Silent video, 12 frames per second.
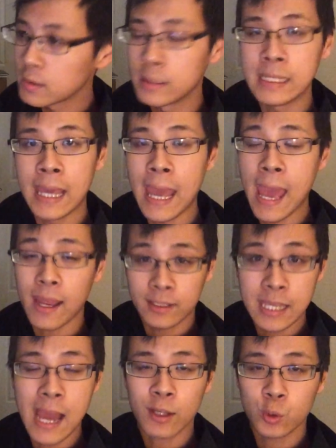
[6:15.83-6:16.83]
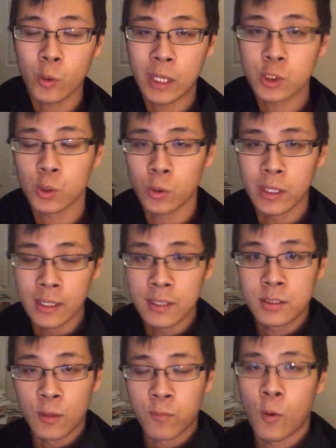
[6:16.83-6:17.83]
the actual answer
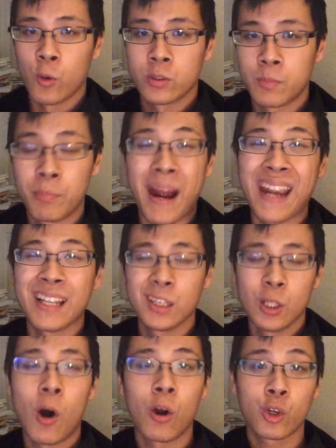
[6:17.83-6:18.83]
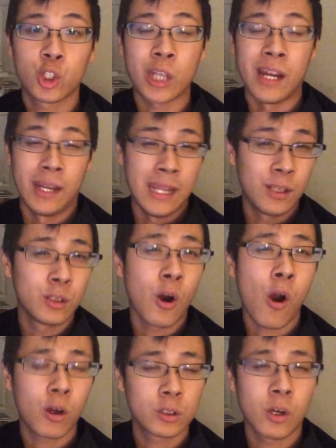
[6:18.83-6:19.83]
is the first, by a long shot, a
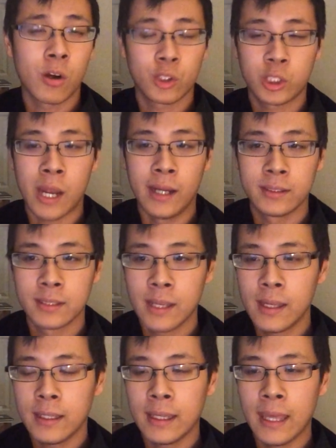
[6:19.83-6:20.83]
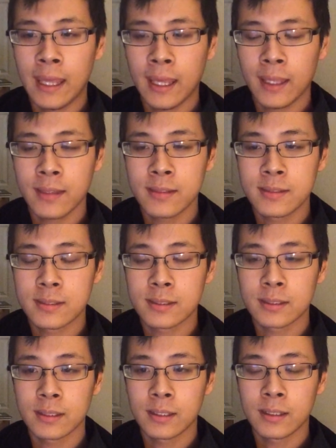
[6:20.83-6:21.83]
long shot. And
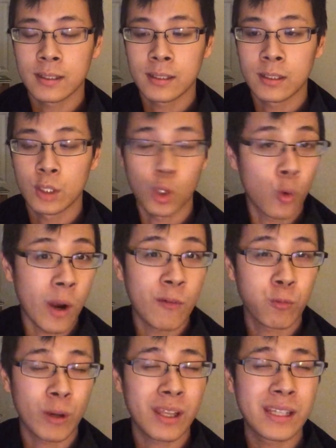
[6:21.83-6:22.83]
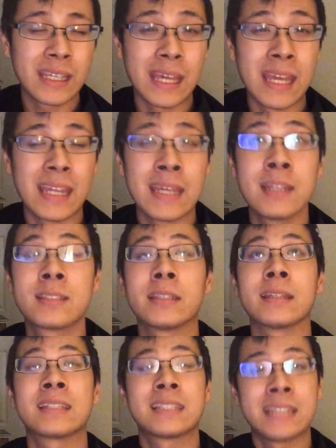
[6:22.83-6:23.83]
quite frankly, it is
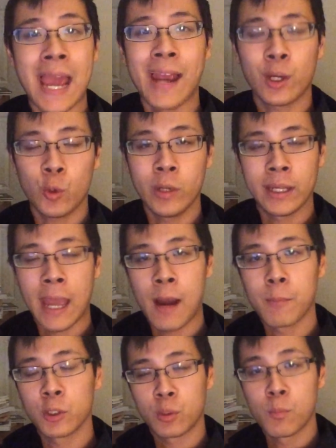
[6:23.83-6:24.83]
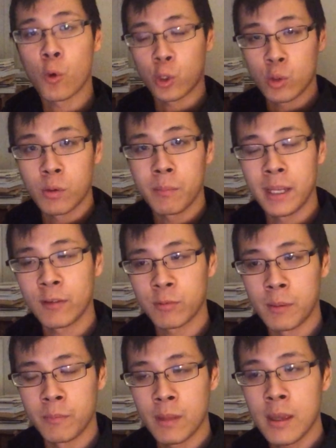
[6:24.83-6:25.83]
staggering how much more you will make
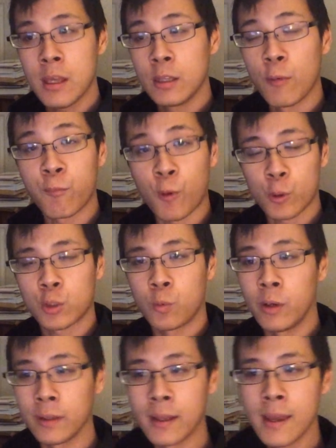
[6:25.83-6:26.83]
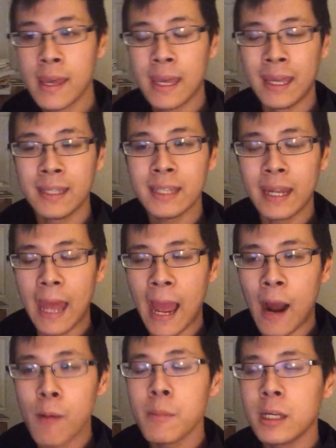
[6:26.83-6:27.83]
from the first one. And yet,
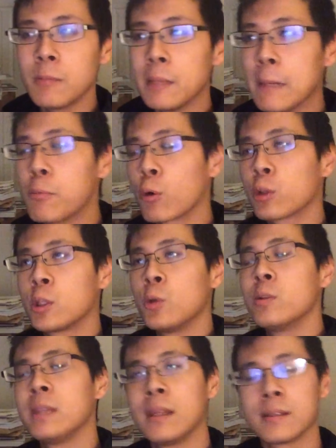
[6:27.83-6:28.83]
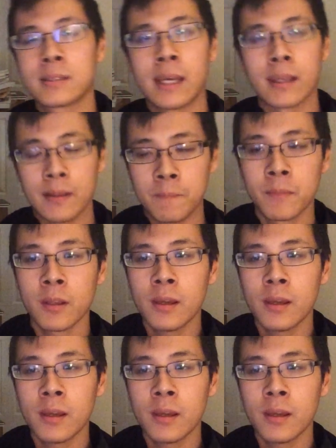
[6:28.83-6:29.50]
how many people are choosing the second?